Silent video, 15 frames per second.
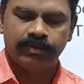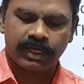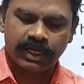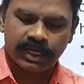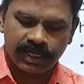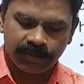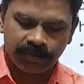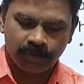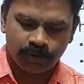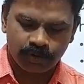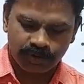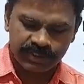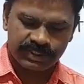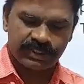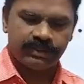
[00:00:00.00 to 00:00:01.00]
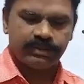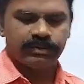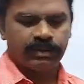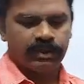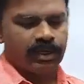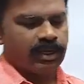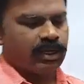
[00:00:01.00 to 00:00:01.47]
Vikramorvasi.
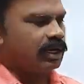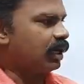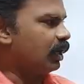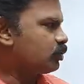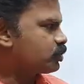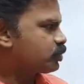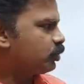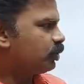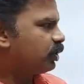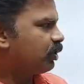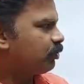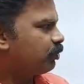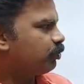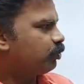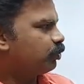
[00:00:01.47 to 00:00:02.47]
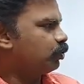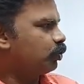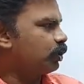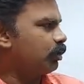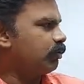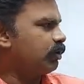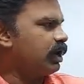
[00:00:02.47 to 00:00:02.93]
Love story of
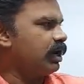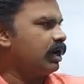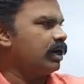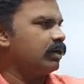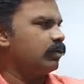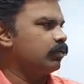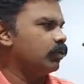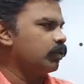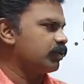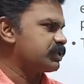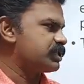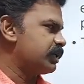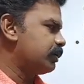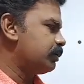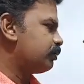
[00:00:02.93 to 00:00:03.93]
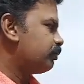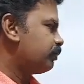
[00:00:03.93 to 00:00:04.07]
Pururava and Urvasi.